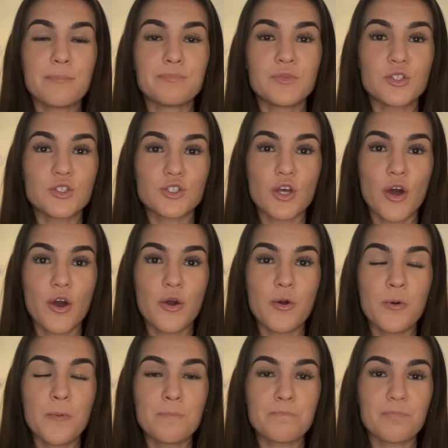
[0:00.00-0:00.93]

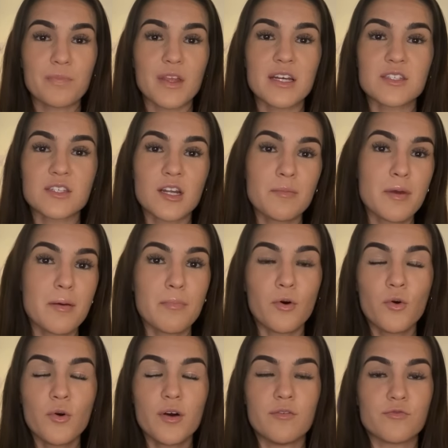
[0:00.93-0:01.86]
So it's going to be
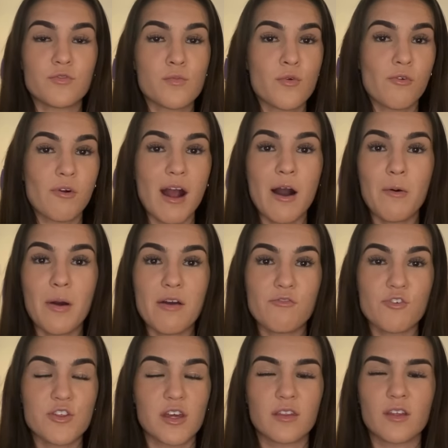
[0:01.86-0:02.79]
important for morale,
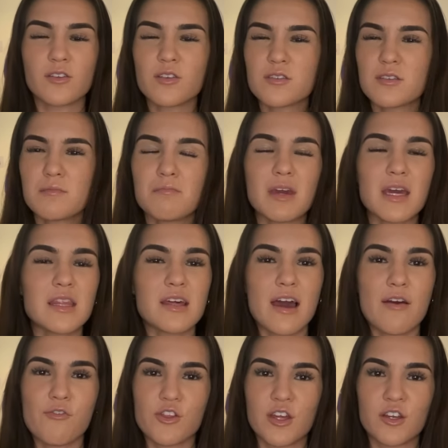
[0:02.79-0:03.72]
everything. That doesn't mean that
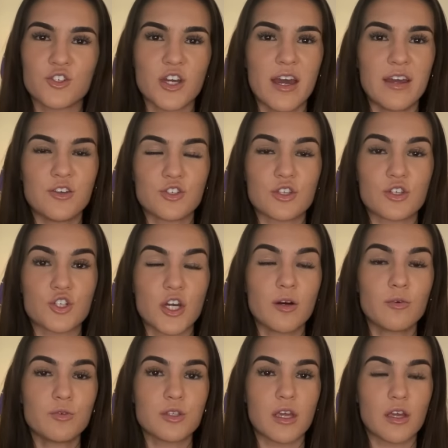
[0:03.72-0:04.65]
everything changes at
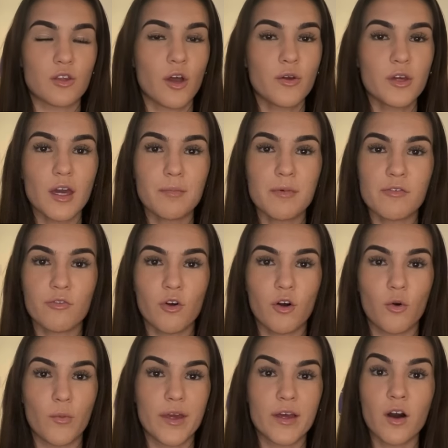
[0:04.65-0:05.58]
Chelsea. Don't get me
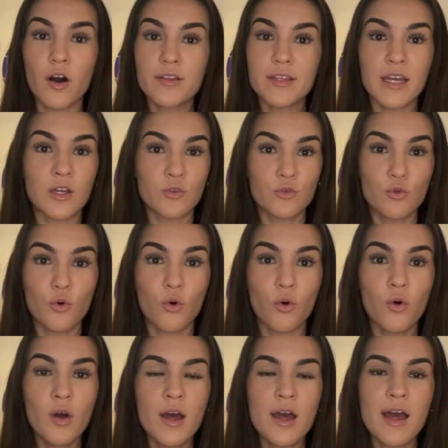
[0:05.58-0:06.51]
wrong. We can't
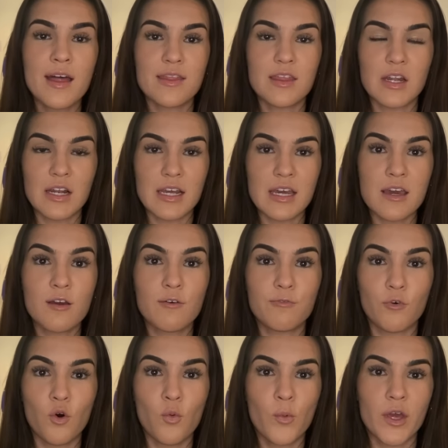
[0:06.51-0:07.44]
ignore the league
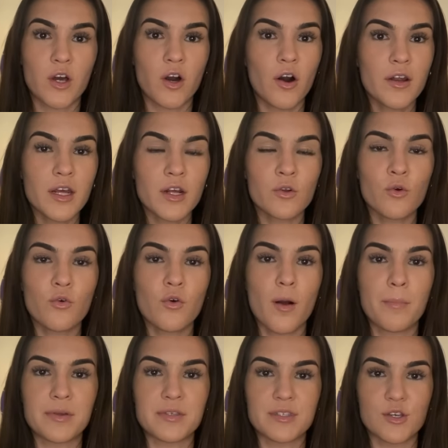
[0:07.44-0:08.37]
form. We can't ignore
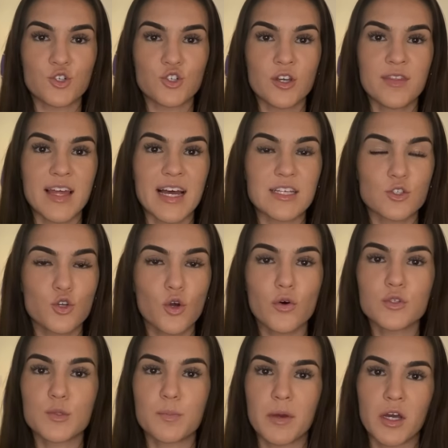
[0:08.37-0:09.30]
our position. That's
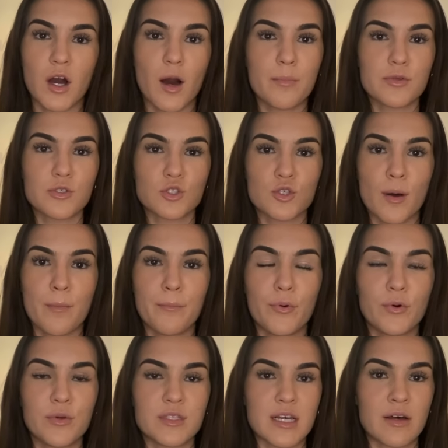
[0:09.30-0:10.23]
got to pick up at some
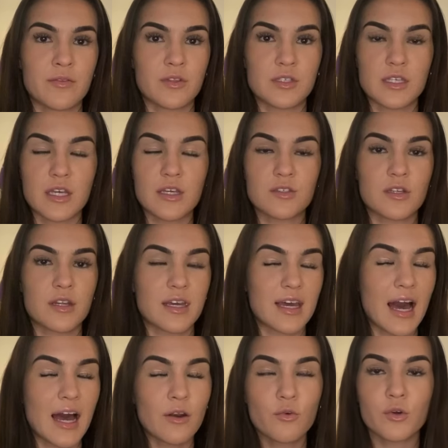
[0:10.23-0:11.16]
point down the season. It
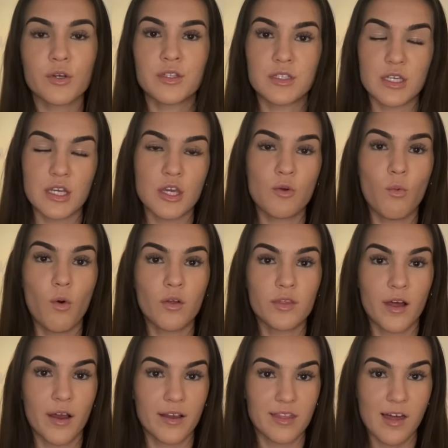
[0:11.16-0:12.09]
cannot continue on
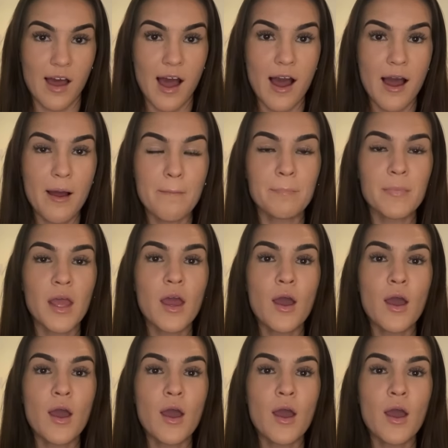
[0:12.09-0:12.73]
like that.